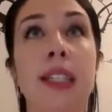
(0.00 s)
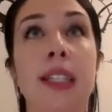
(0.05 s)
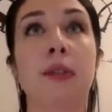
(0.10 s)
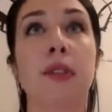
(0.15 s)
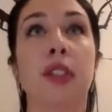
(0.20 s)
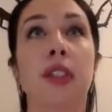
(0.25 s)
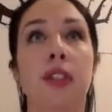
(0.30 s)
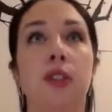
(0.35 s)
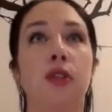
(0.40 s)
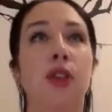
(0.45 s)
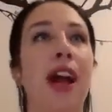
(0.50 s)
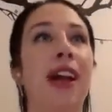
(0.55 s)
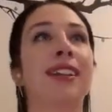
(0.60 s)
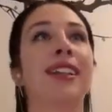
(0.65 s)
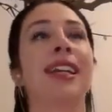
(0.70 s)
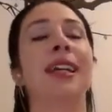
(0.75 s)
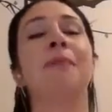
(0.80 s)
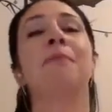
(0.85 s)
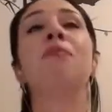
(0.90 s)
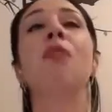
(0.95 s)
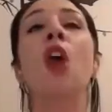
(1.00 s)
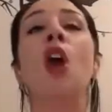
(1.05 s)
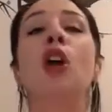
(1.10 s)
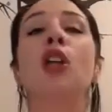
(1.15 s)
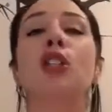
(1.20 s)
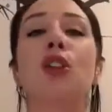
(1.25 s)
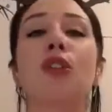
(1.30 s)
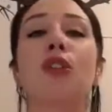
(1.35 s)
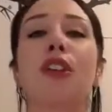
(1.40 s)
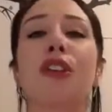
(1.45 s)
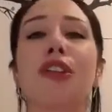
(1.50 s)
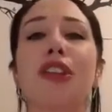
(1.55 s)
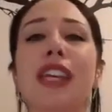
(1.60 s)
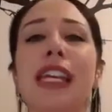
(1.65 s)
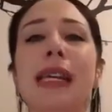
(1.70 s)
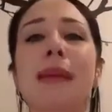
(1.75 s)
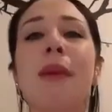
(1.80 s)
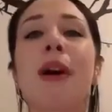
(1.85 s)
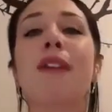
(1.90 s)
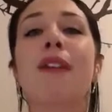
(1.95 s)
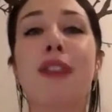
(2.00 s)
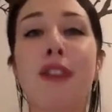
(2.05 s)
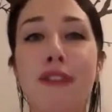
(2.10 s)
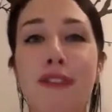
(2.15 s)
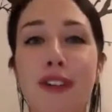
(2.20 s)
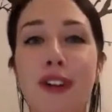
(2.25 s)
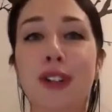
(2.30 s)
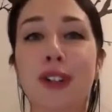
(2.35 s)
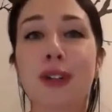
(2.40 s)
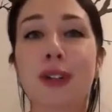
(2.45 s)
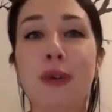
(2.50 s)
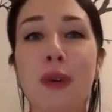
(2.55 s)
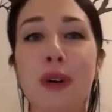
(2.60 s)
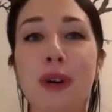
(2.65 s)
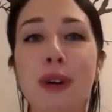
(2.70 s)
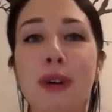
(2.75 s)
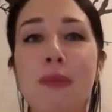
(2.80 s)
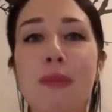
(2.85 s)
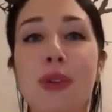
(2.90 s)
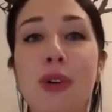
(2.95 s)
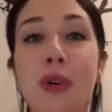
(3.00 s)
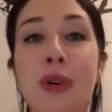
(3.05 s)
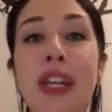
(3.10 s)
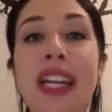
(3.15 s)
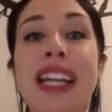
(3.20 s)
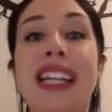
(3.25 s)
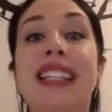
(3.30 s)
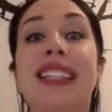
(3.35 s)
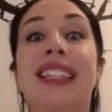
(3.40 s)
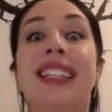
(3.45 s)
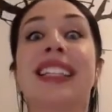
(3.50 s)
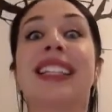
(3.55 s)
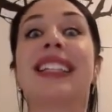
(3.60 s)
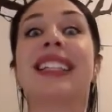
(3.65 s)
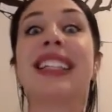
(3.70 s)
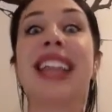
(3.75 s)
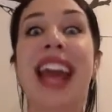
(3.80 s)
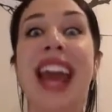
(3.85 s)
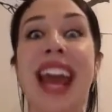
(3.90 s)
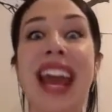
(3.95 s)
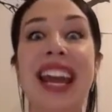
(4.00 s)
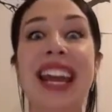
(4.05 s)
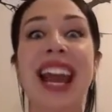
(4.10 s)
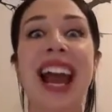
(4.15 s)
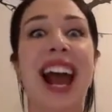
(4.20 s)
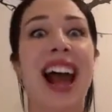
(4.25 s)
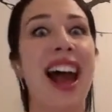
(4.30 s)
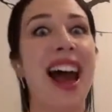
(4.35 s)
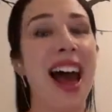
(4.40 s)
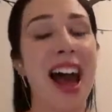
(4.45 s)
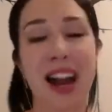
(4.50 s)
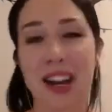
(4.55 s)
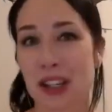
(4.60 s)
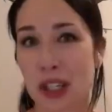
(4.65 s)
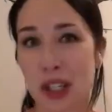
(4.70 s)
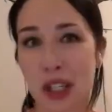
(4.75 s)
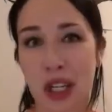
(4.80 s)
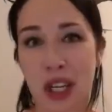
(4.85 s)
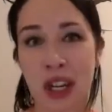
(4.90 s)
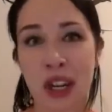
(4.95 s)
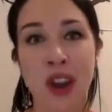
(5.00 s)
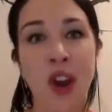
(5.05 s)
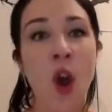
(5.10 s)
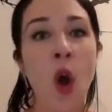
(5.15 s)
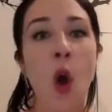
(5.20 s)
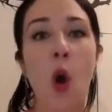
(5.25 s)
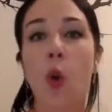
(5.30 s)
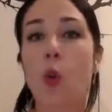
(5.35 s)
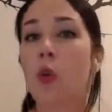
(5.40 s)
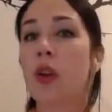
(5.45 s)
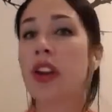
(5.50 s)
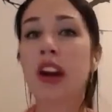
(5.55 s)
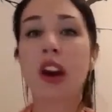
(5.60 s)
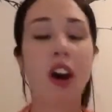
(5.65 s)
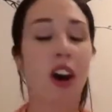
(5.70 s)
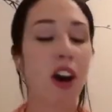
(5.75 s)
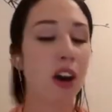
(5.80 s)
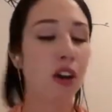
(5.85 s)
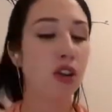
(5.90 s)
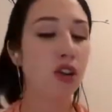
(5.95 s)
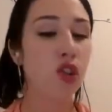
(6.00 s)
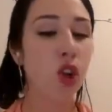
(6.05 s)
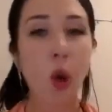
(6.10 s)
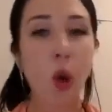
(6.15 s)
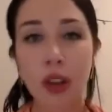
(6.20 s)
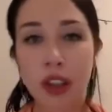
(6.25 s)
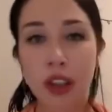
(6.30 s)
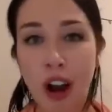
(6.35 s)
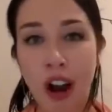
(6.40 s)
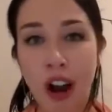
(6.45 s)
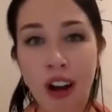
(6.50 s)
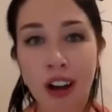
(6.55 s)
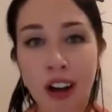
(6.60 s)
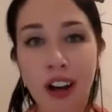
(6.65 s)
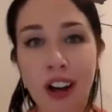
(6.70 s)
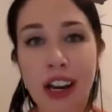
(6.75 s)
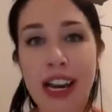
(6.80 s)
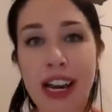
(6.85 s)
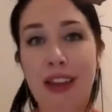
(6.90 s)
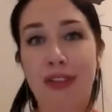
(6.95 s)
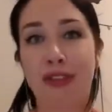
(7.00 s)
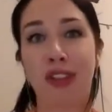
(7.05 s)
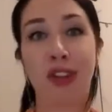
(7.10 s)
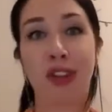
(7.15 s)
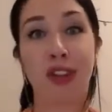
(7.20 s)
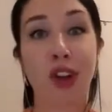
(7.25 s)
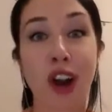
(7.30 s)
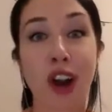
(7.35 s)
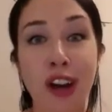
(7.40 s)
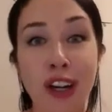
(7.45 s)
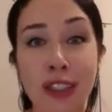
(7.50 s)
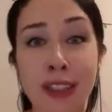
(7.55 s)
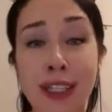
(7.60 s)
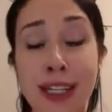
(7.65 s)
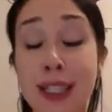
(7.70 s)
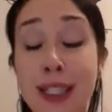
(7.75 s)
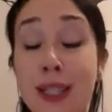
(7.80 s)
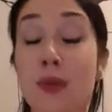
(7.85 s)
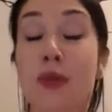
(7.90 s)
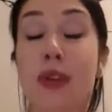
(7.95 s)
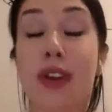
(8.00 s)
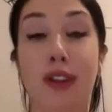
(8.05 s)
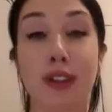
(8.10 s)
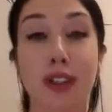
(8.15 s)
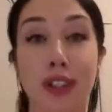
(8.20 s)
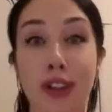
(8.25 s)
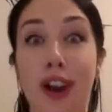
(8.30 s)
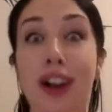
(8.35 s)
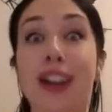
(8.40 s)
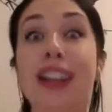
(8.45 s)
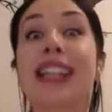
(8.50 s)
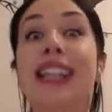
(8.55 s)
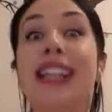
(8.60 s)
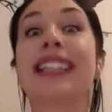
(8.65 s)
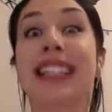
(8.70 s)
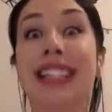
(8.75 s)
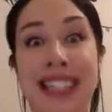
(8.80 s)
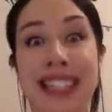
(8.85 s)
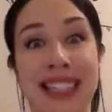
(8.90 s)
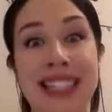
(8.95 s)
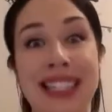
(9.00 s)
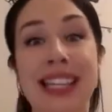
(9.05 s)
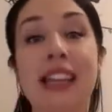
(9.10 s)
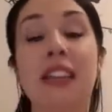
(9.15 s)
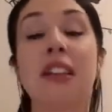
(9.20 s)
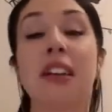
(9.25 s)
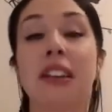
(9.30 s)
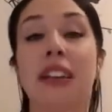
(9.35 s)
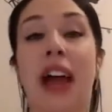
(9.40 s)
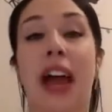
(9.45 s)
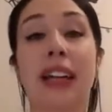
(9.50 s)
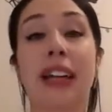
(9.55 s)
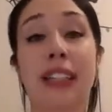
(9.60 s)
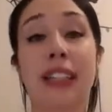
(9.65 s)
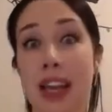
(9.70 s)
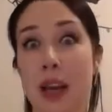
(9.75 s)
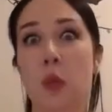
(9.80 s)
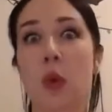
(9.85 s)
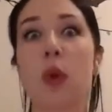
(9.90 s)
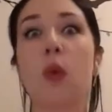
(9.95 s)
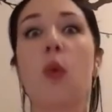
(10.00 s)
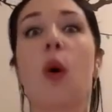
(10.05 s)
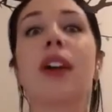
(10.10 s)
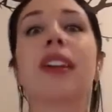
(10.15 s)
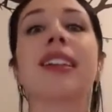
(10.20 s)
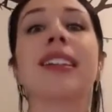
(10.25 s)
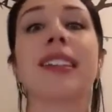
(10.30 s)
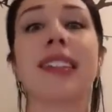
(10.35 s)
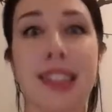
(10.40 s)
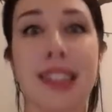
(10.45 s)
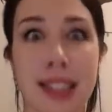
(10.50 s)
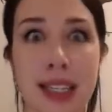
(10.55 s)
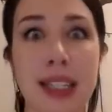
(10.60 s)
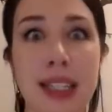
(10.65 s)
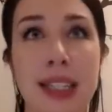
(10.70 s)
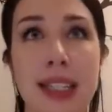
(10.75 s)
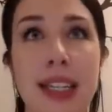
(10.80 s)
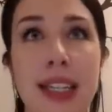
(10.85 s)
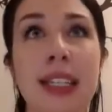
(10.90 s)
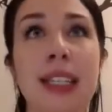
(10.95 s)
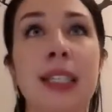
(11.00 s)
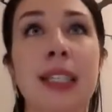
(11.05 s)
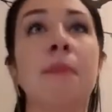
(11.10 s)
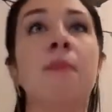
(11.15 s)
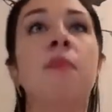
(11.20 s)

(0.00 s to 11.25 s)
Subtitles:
It was distracting. So the theme of the first quarter moon is to take action. We are no longer in the darkness. We are starting to see the light and we want to seize it.